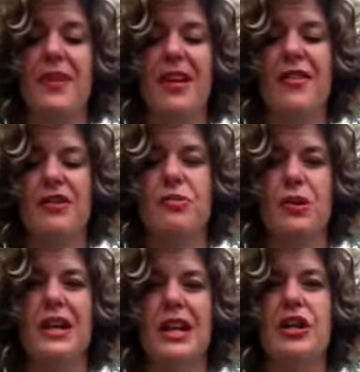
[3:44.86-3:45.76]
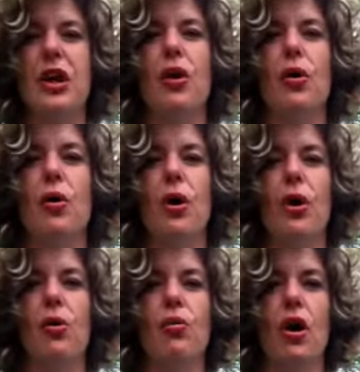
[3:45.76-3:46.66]
There's really no
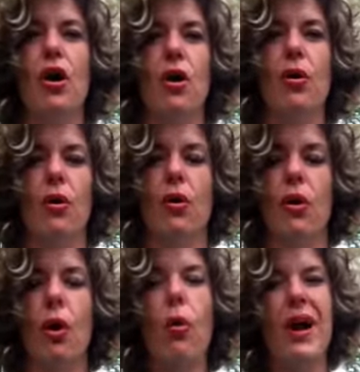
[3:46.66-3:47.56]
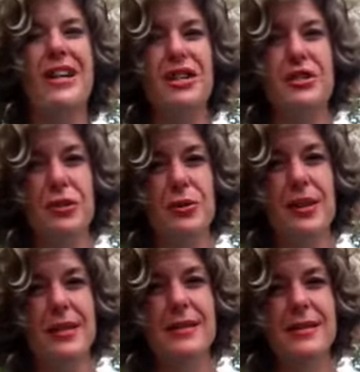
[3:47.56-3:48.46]
wrong way to do
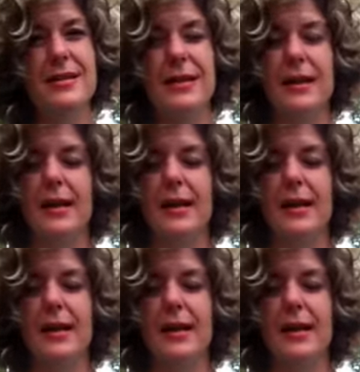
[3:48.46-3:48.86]
this.